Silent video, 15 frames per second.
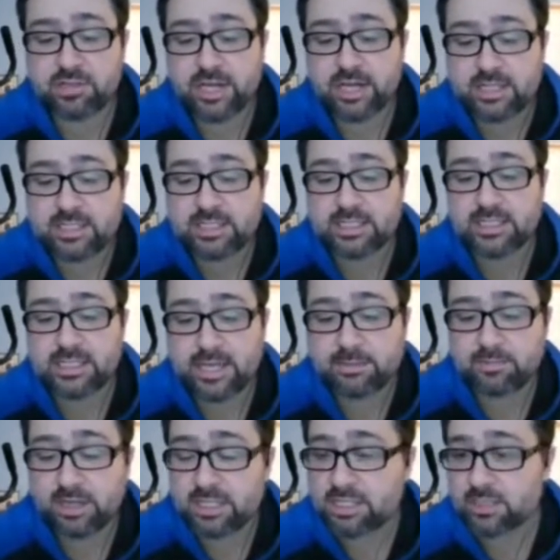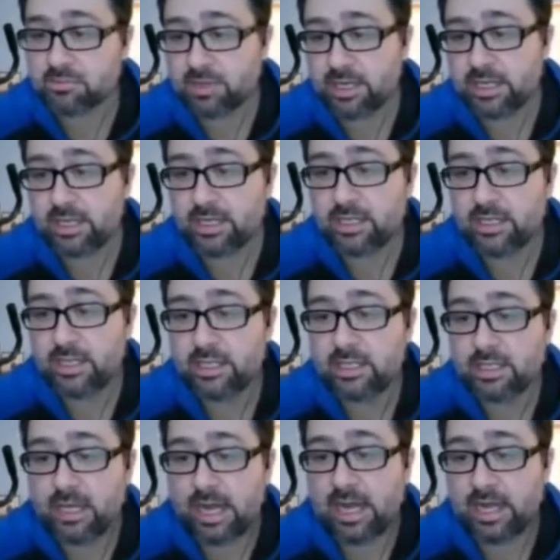Dragons is a must run
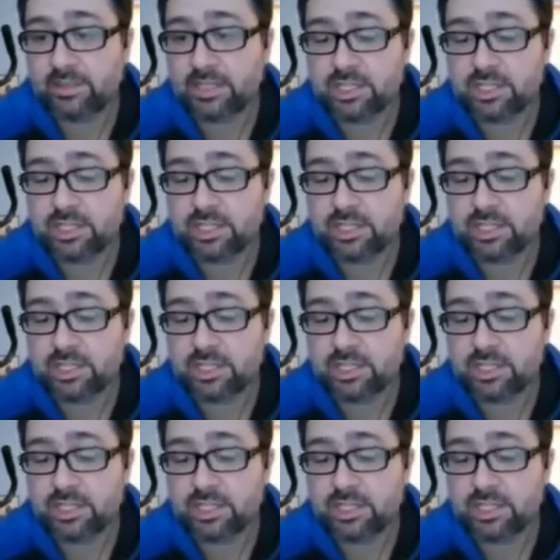on